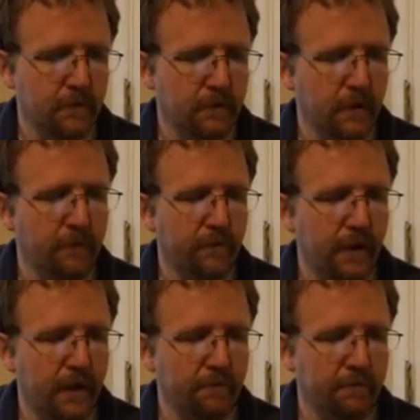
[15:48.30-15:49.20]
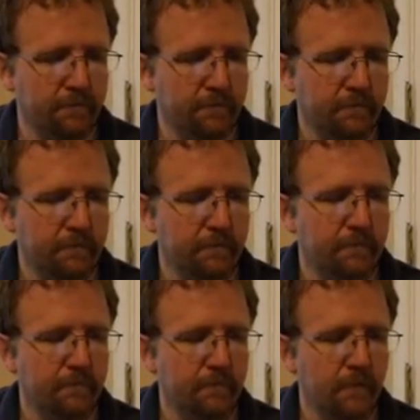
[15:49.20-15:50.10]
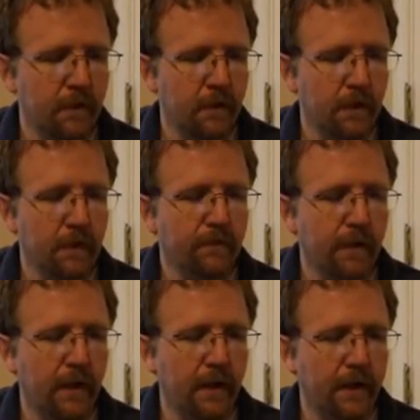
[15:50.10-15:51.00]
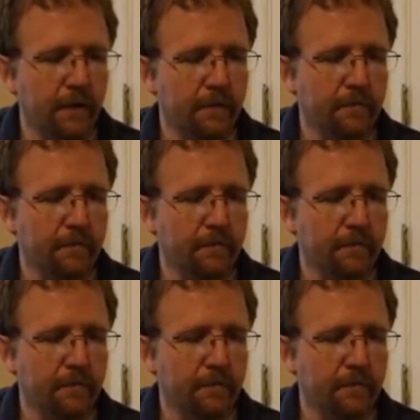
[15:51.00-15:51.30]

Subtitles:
D flat. E flat.